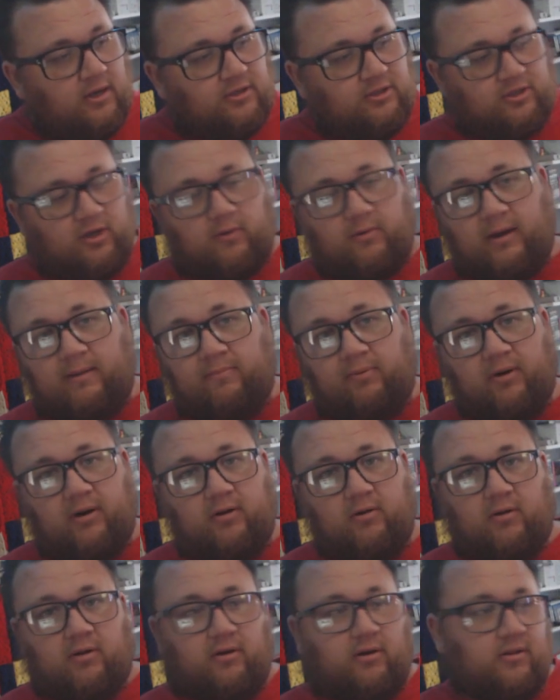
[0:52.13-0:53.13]
So I put
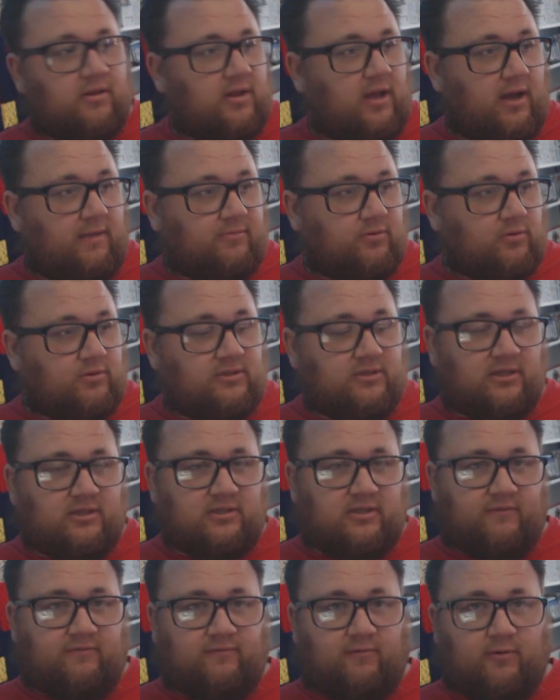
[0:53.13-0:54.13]
it on the Commodore
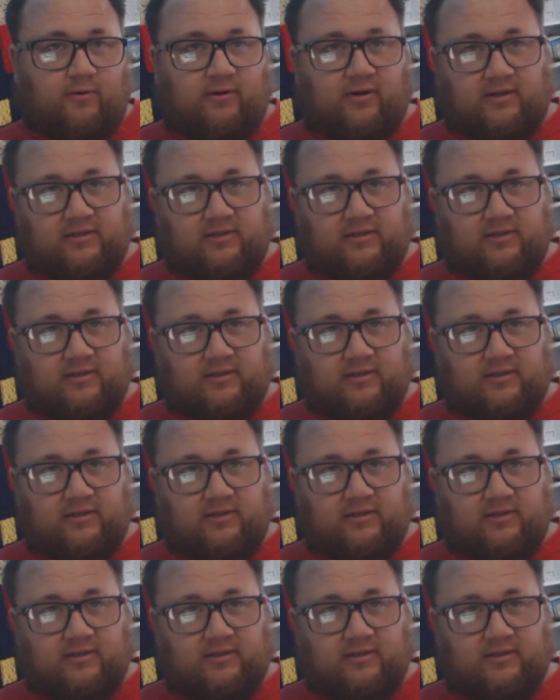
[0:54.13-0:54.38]
64,